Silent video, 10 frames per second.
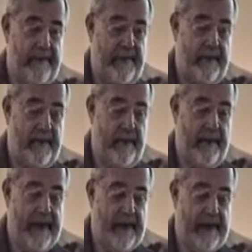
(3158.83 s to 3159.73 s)
finger, real
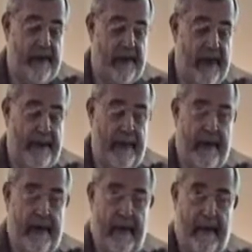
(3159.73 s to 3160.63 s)
badly chapped,
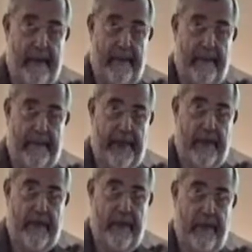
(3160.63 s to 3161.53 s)
uh,
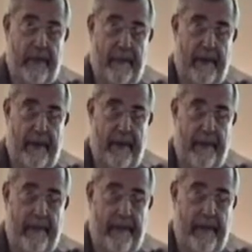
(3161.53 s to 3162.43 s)
digital uh,
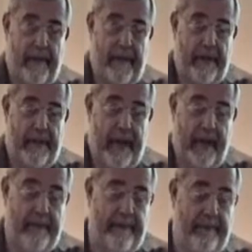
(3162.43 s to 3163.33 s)
finger to
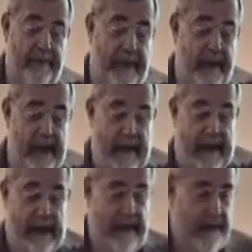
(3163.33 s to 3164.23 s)
palm.
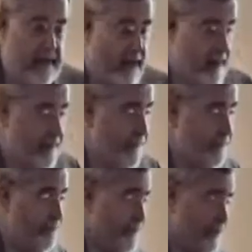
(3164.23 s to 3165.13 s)
And uh,
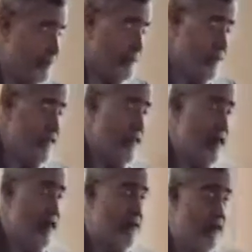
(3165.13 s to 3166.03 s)

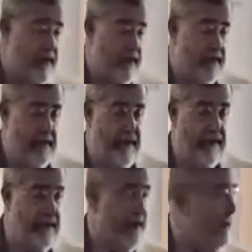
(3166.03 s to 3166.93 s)
the point is you'll see
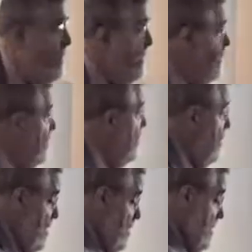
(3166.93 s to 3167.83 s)
this kid. And so